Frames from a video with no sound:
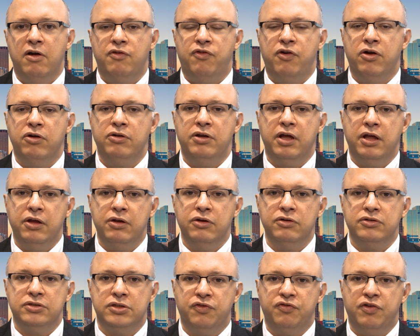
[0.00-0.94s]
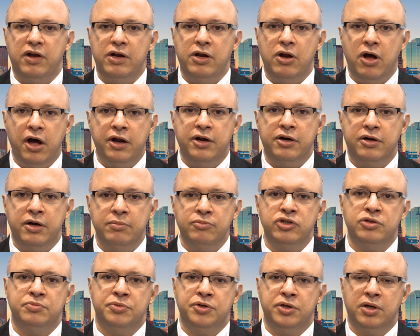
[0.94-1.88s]
from the use of another
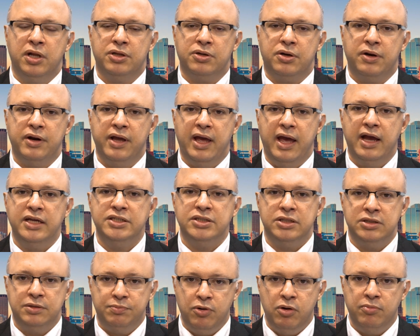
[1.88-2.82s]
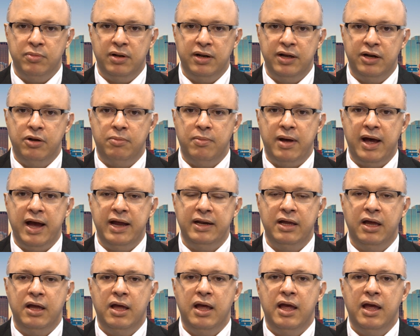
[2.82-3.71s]
immunomodulatory agent, pomalidomide,